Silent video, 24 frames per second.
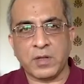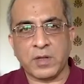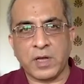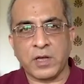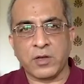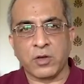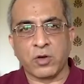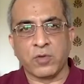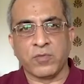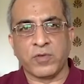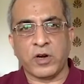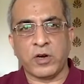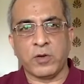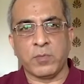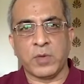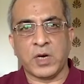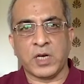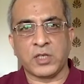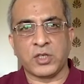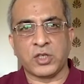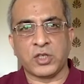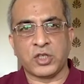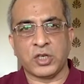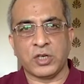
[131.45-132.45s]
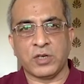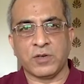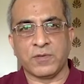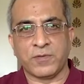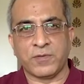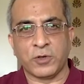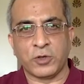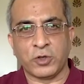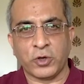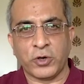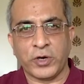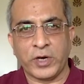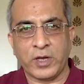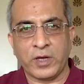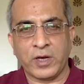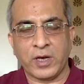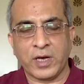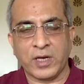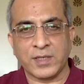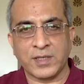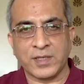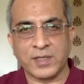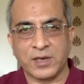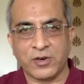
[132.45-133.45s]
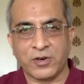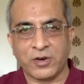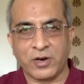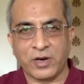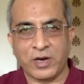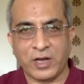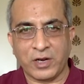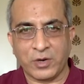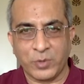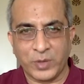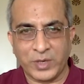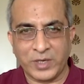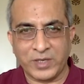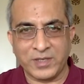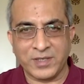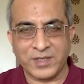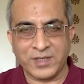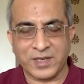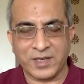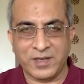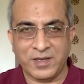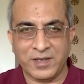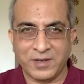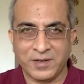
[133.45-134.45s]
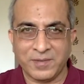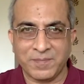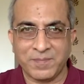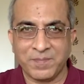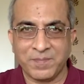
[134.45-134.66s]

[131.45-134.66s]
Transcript: Thank you very much for joining us here on Equity Sahi Hai.